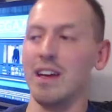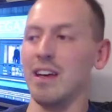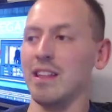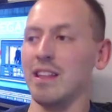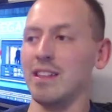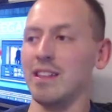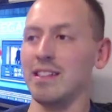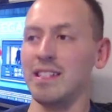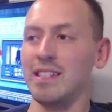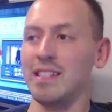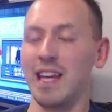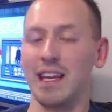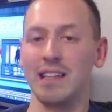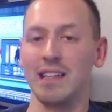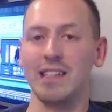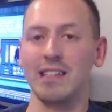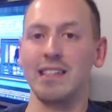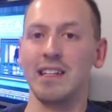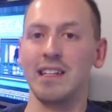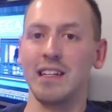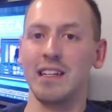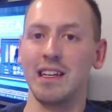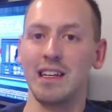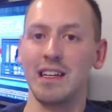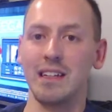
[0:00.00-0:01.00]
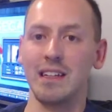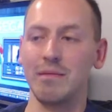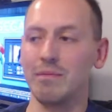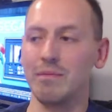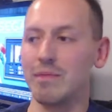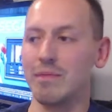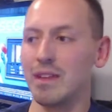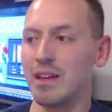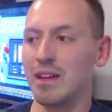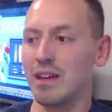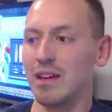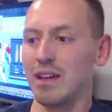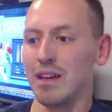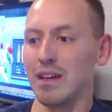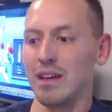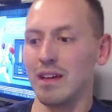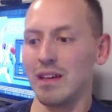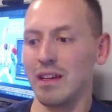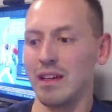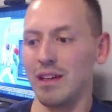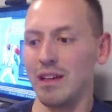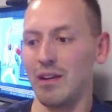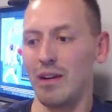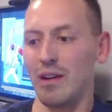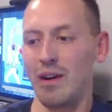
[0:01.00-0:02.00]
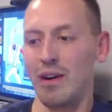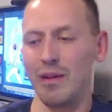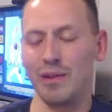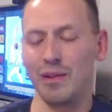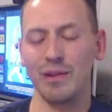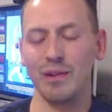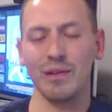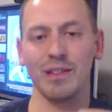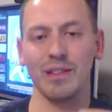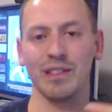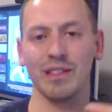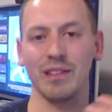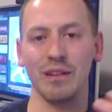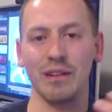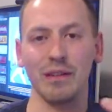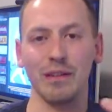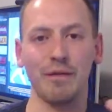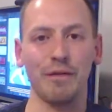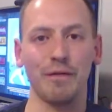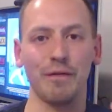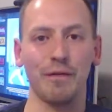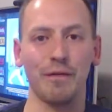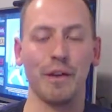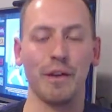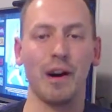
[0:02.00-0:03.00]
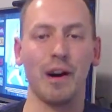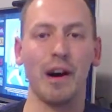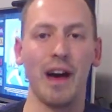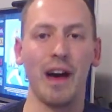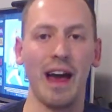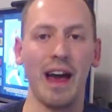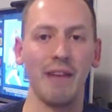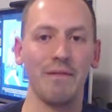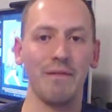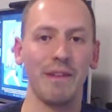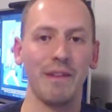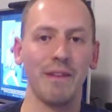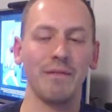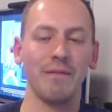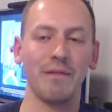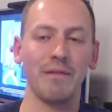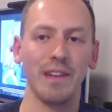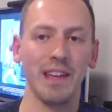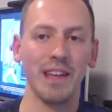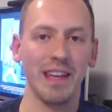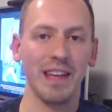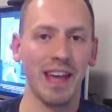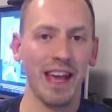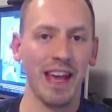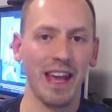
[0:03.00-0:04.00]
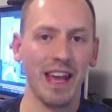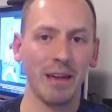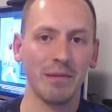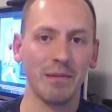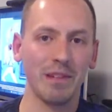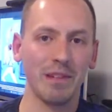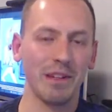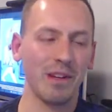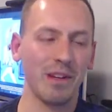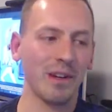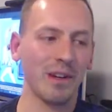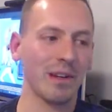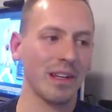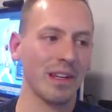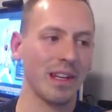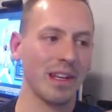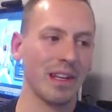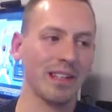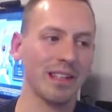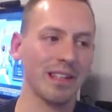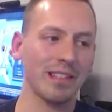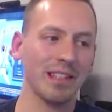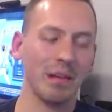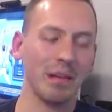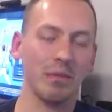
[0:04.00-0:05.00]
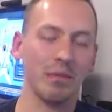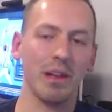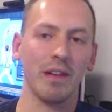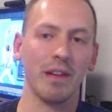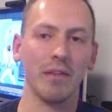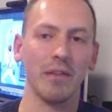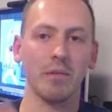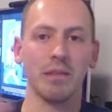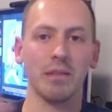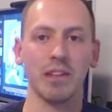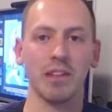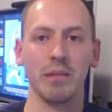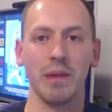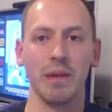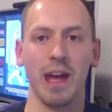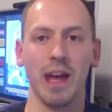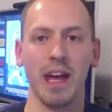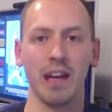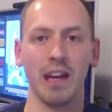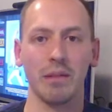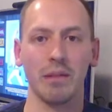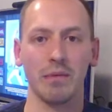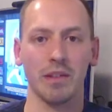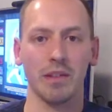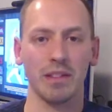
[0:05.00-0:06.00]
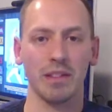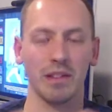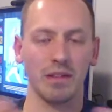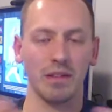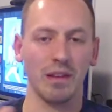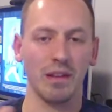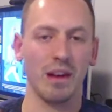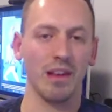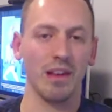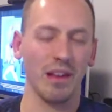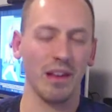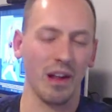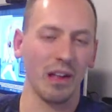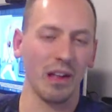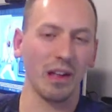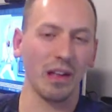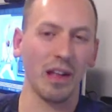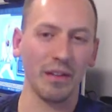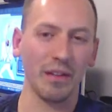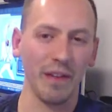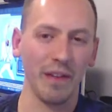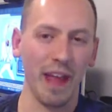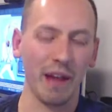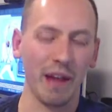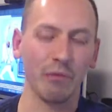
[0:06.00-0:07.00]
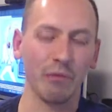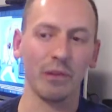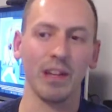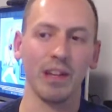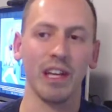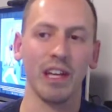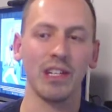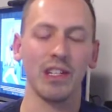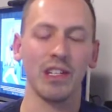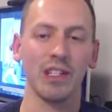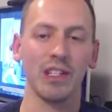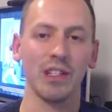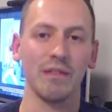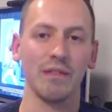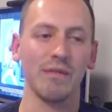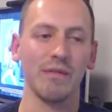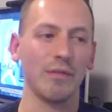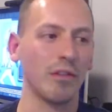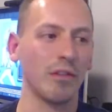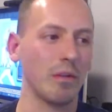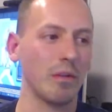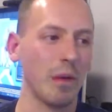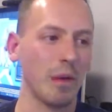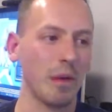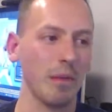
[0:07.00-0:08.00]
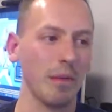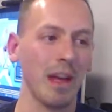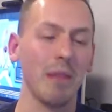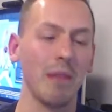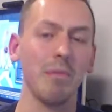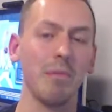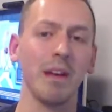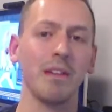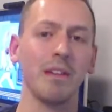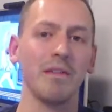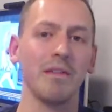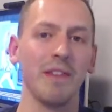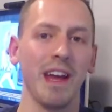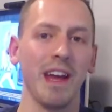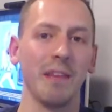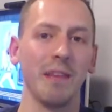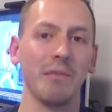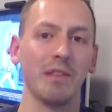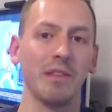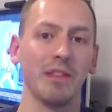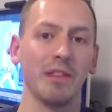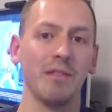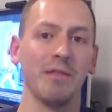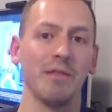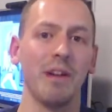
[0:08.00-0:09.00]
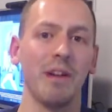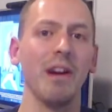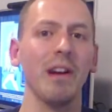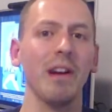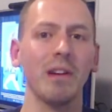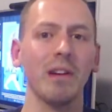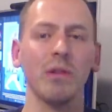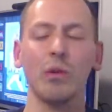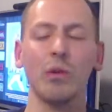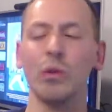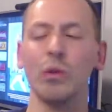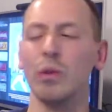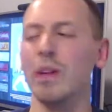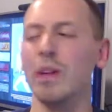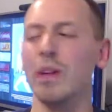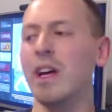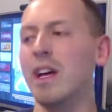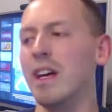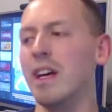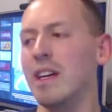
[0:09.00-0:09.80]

Sega CD, all those FMV games, some love them, some hate them. There's a love-hate relationship for them. I'm not a big fan, but they're very cool.